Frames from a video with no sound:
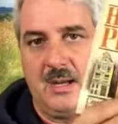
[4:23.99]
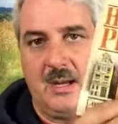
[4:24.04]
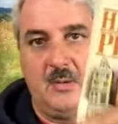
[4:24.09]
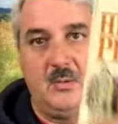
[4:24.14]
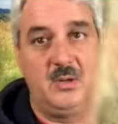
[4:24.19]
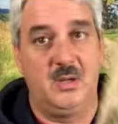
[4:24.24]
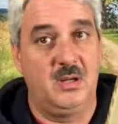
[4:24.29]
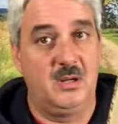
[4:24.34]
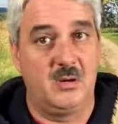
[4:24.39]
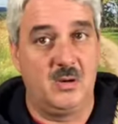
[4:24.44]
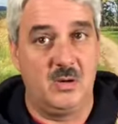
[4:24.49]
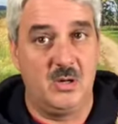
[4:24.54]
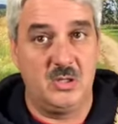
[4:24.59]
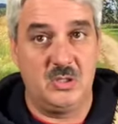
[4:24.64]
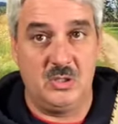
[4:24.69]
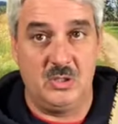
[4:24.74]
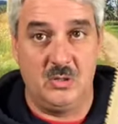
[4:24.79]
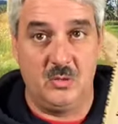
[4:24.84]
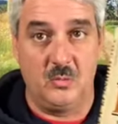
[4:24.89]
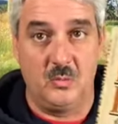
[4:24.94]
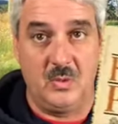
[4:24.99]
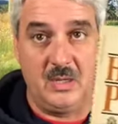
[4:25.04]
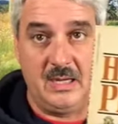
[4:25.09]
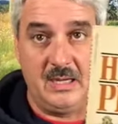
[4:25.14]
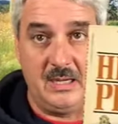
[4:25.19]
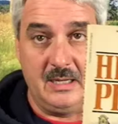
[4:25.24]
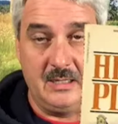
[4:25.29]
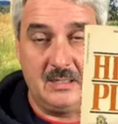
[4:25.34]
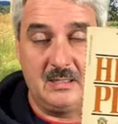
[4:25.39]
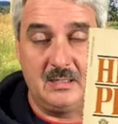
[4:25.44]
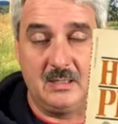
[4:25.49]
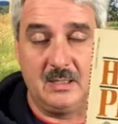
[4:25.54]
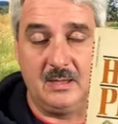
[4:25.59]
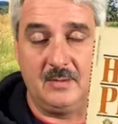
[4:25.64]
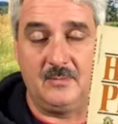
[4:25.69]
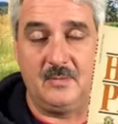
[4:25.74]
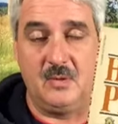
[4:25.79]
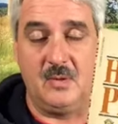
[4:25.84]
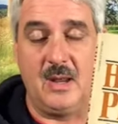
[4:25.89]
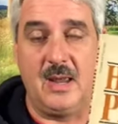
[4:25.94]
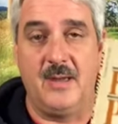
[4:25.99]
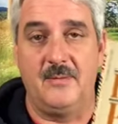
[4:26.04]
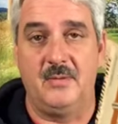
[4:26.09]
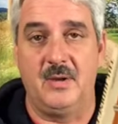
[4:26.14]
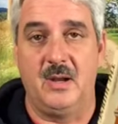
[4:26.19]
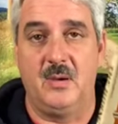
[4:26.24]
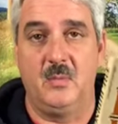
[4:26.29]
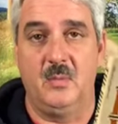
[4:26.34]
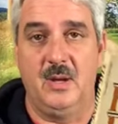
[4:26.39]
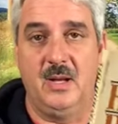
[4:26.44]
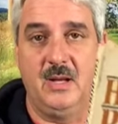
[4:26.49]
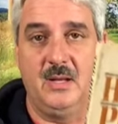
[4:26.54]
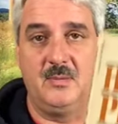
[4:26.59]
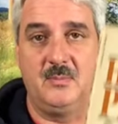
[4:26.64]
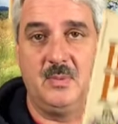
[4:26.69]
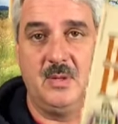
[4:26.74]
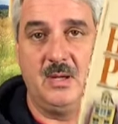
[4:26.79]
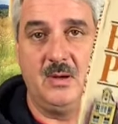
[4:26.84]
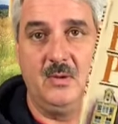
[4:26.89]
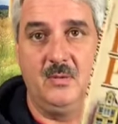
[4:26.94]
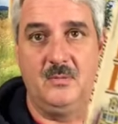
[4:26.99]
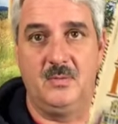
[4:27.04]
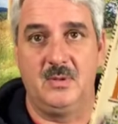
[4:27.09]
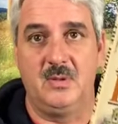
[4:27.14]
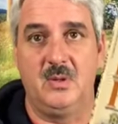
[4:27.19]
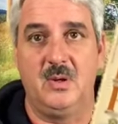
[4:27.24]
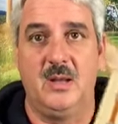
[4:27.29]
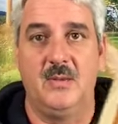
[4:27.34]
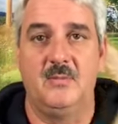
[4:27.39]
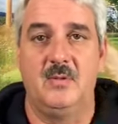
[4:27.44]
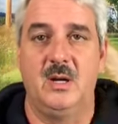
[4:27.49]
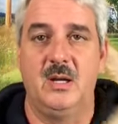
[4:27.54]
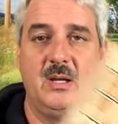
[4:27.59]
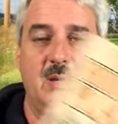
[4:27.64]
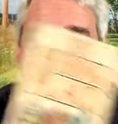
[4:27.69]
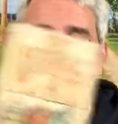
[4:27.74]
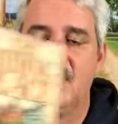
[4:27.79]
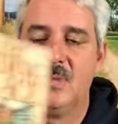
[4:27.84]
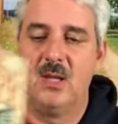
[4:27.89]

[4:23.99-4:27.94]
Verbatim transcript: I would encourage you to read it if you have not read it, but hopefully you have read it.